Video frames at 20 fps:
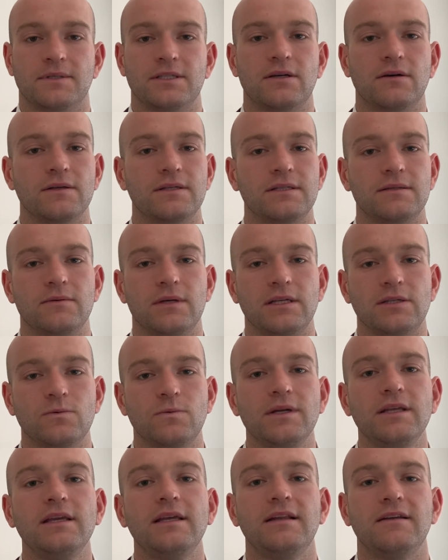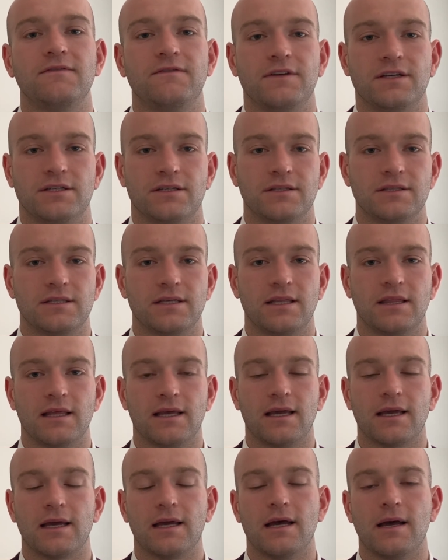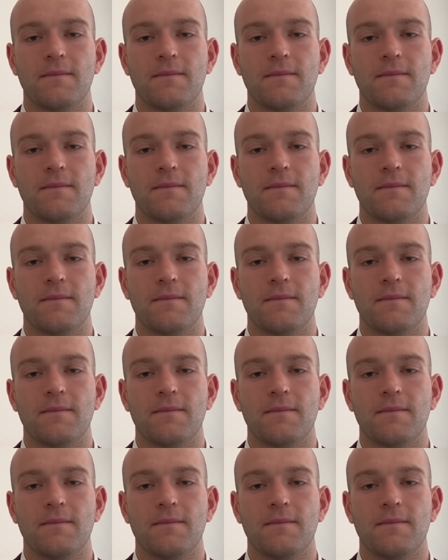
So it's really an efficiency thing.